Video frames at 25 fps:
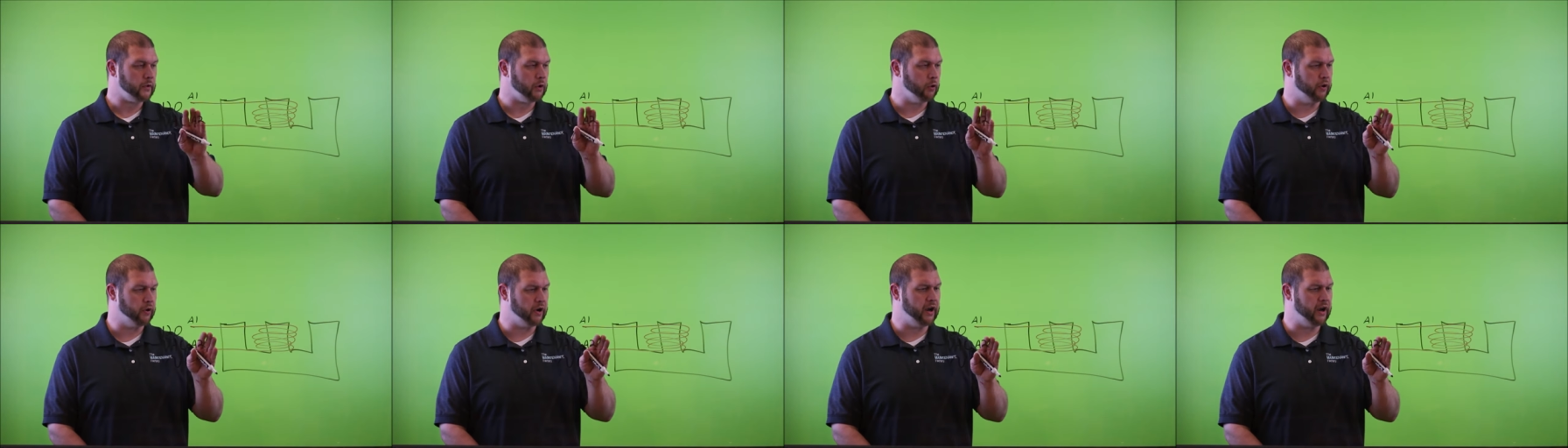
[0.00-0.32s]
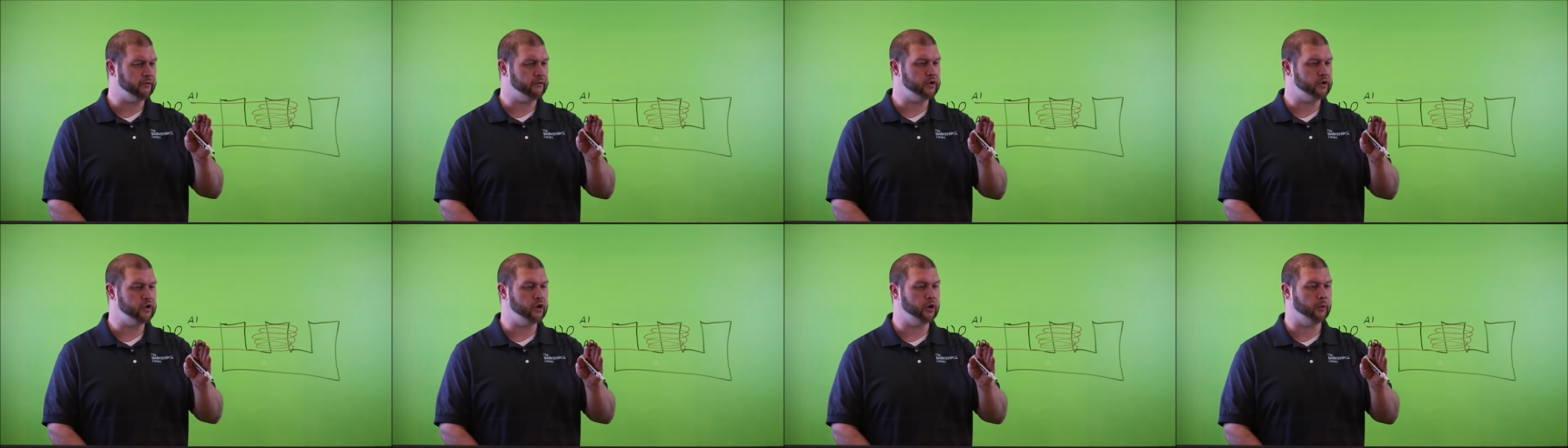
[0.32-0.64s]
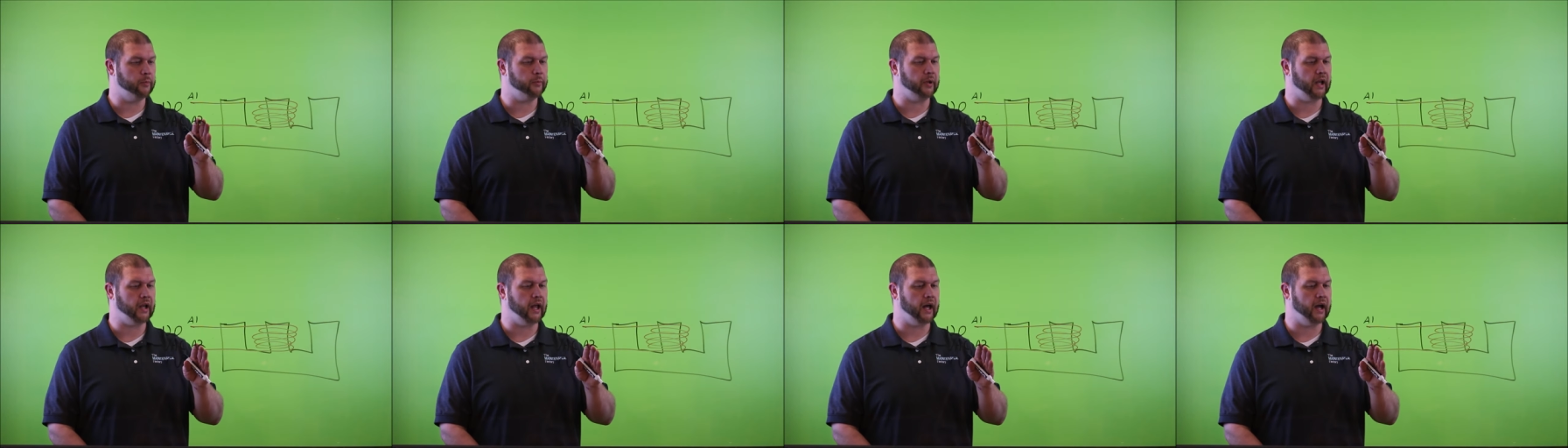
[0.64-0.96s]
Whenever you
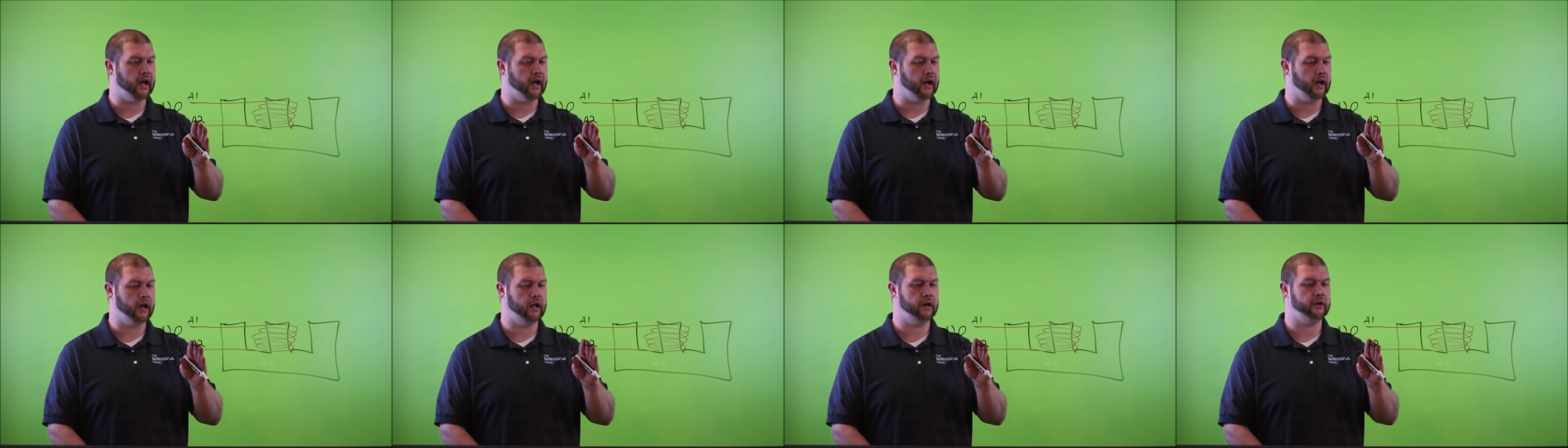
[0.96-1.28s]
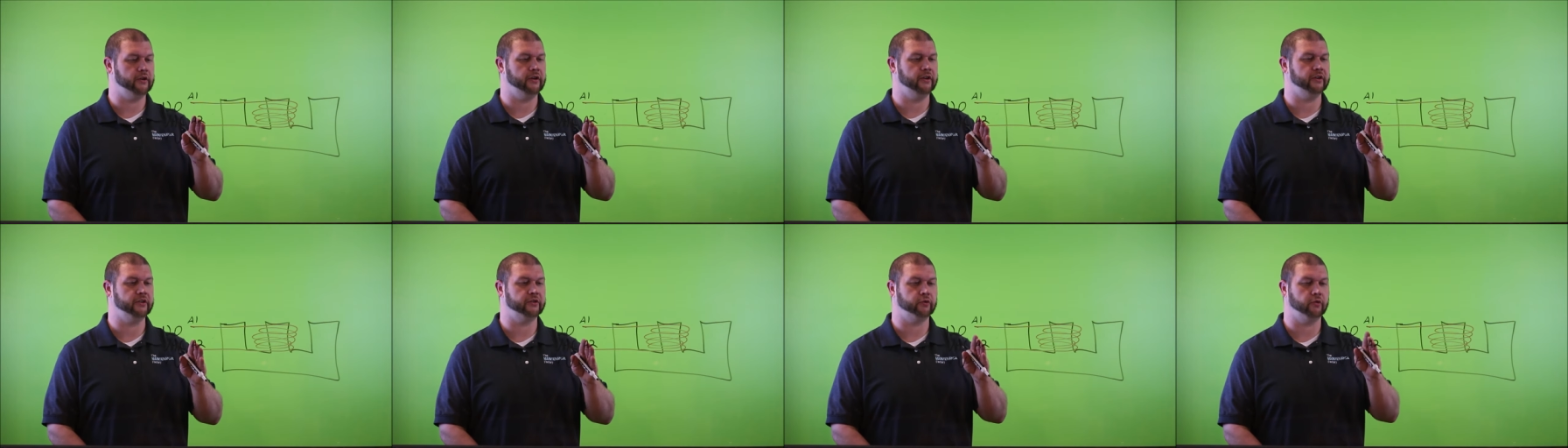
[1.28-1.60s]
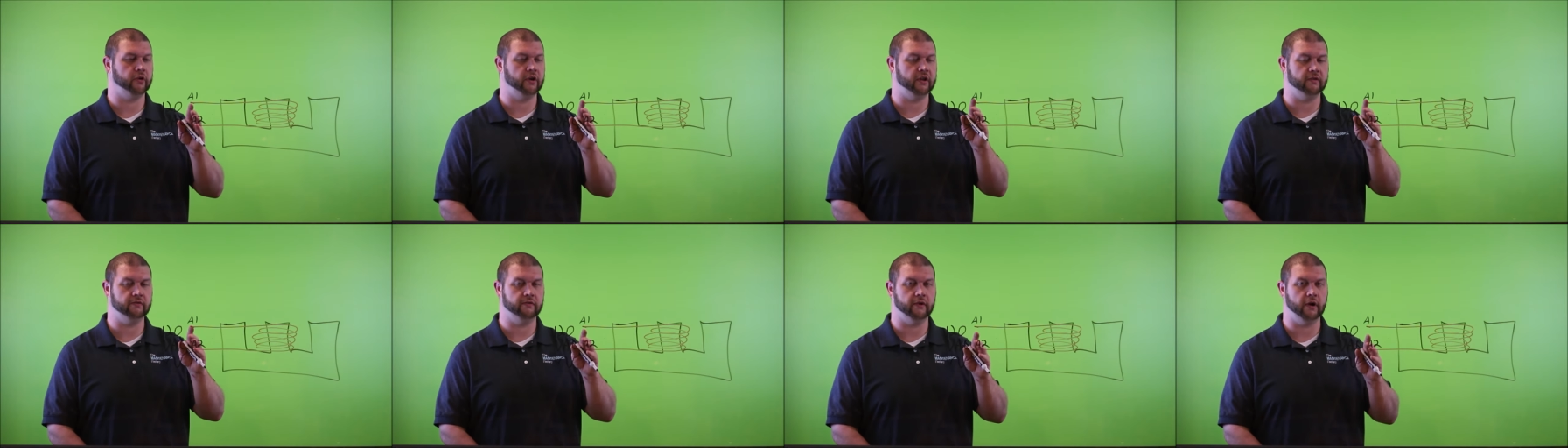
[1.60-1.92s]
apply
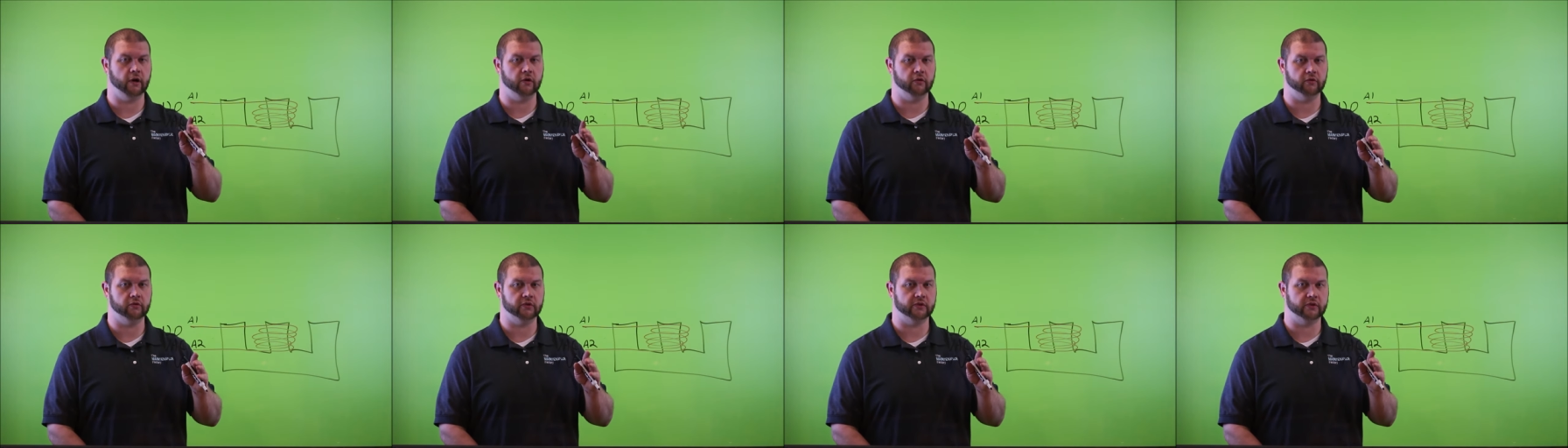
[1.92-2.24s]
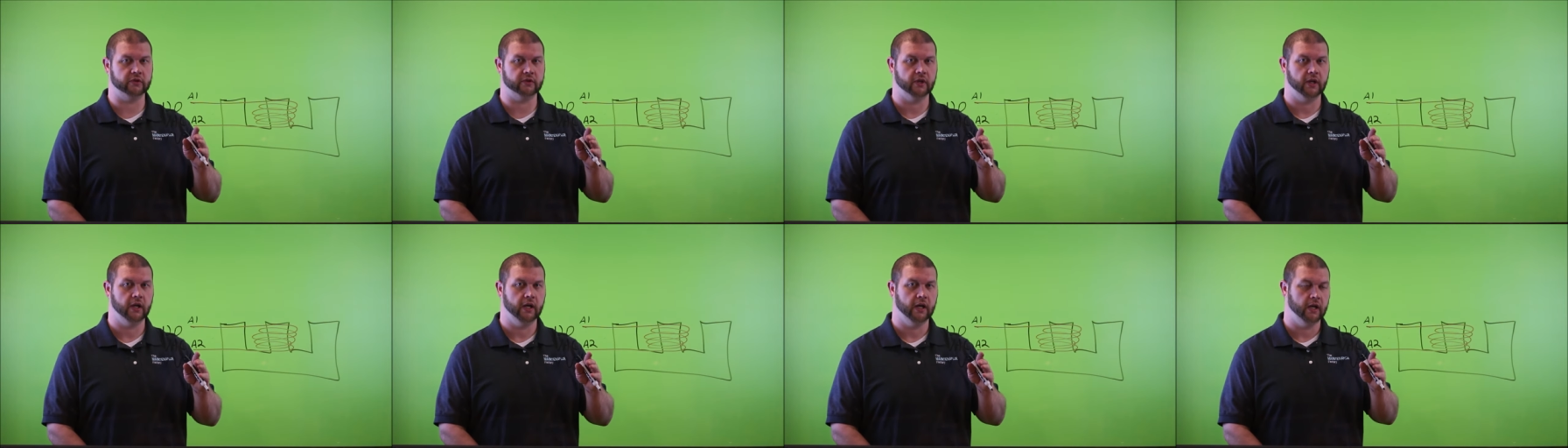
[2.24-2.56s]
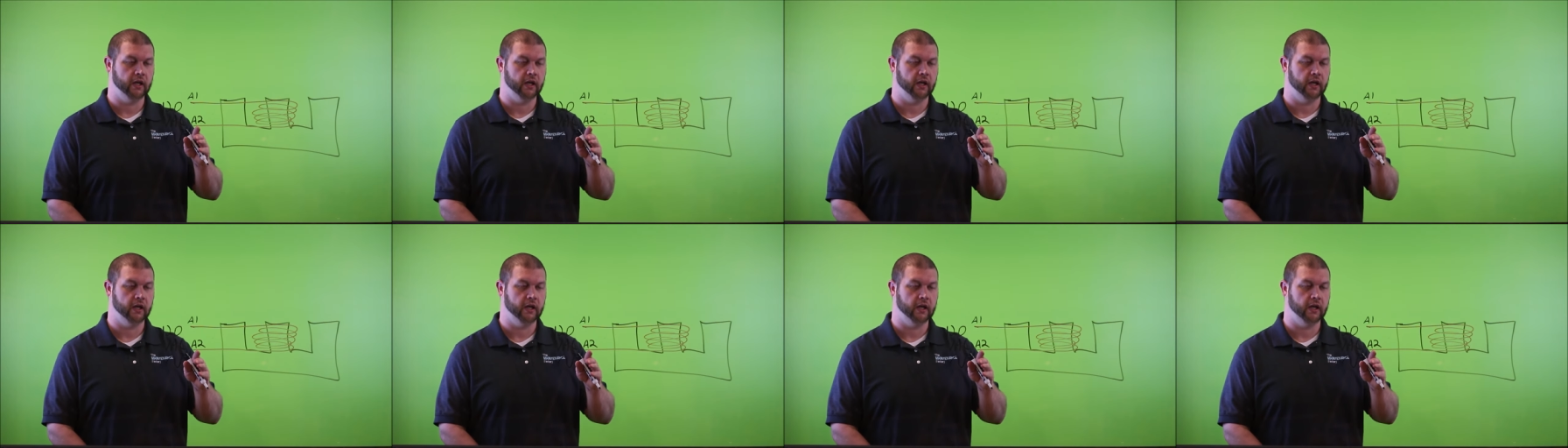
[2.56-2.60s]
120 volts